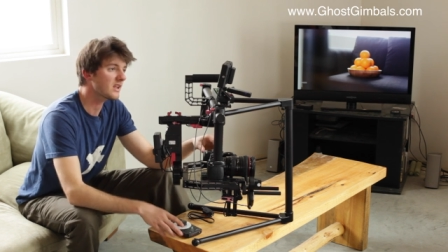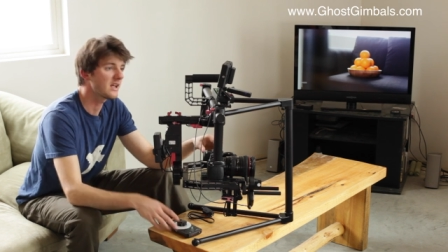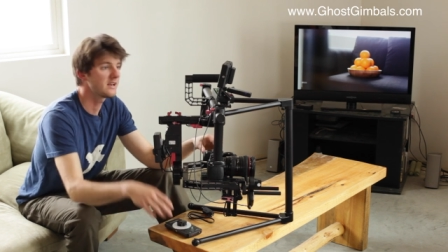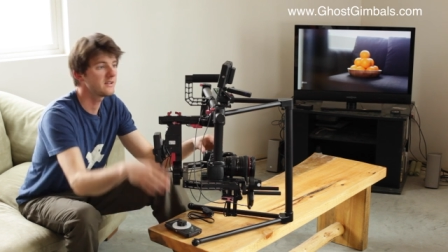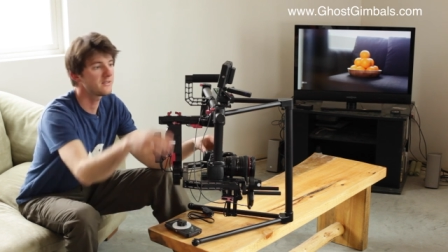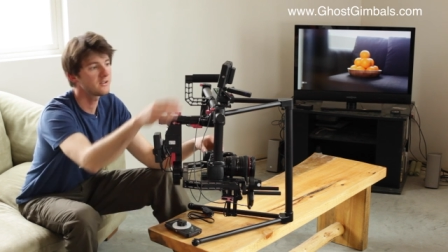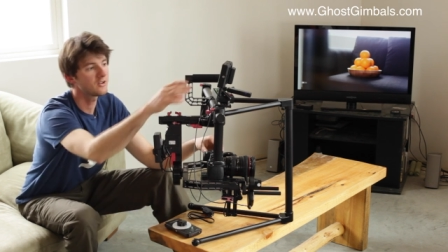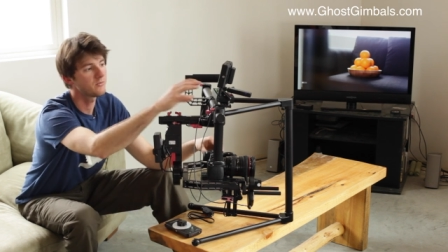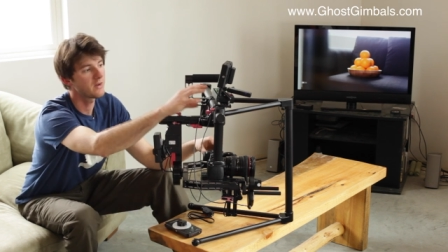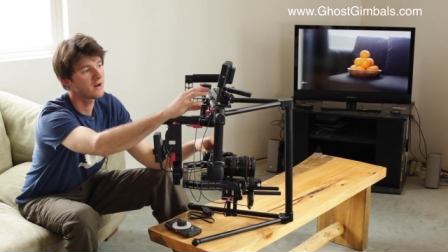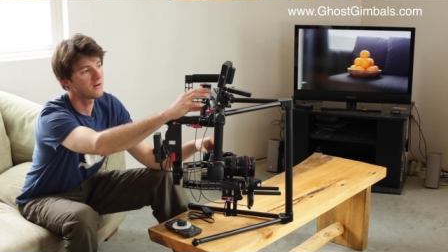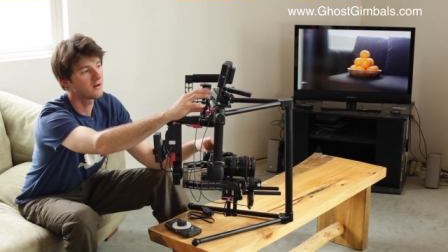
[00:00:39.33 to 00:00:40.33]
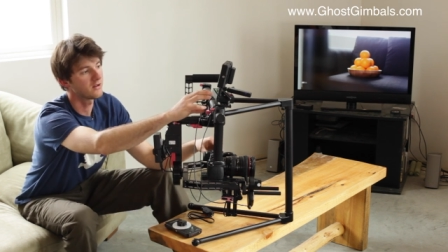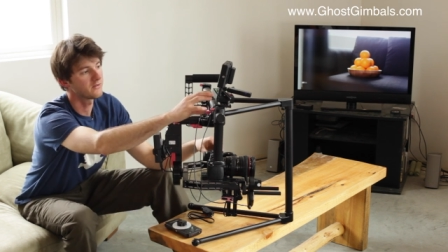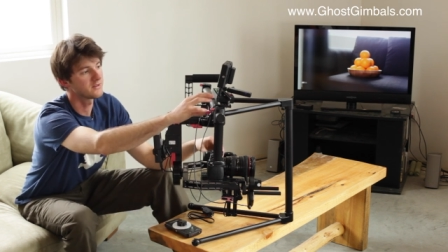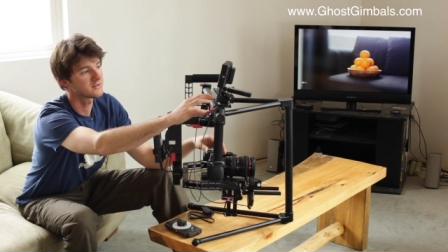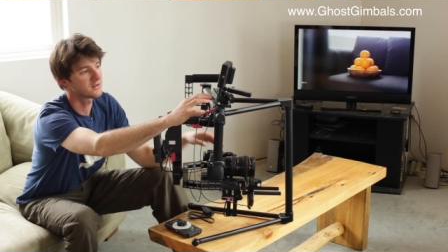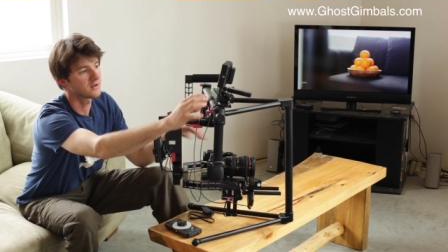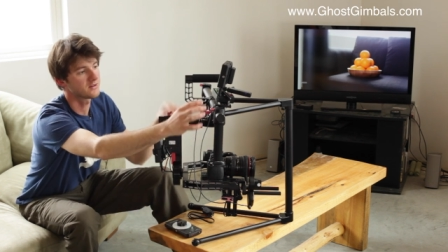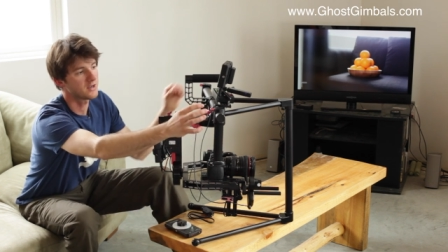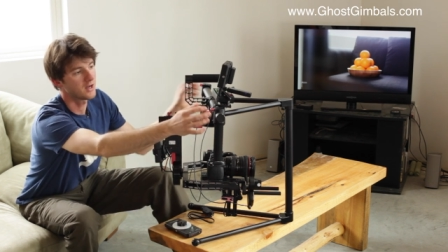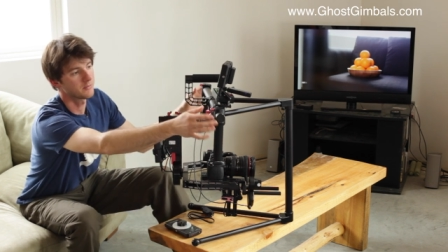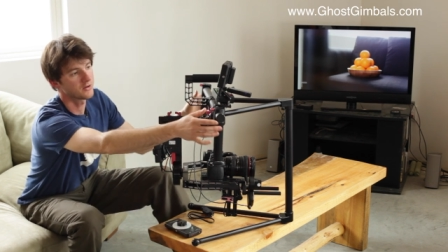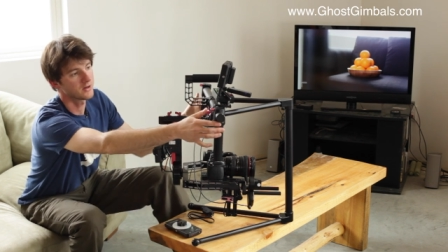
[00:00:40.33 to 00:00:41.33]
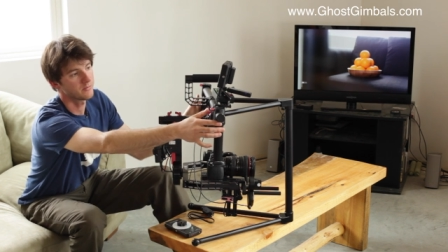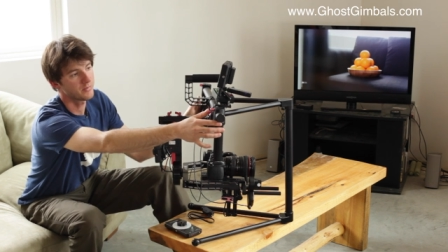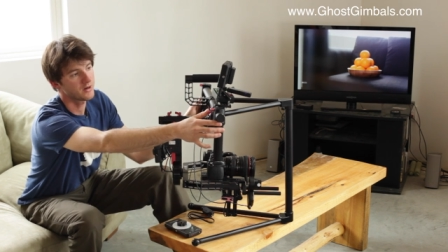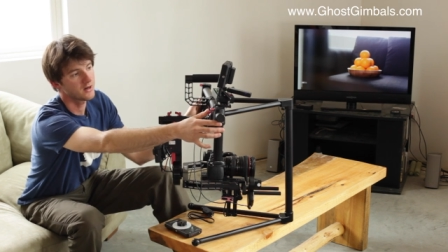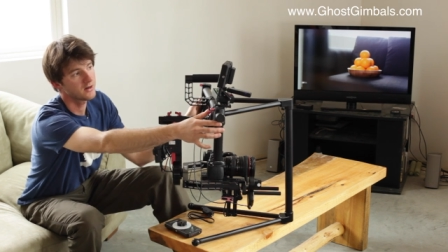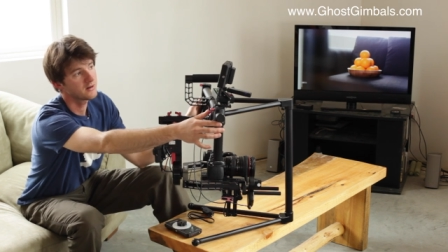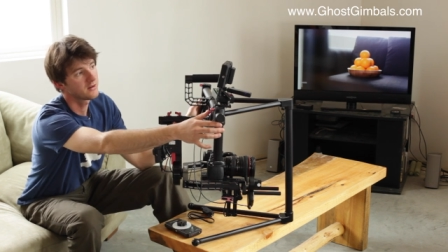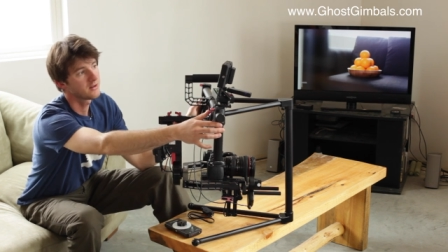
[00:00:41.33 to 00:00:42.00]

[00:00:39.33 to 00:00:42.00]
Anything you mount on this top grip bar,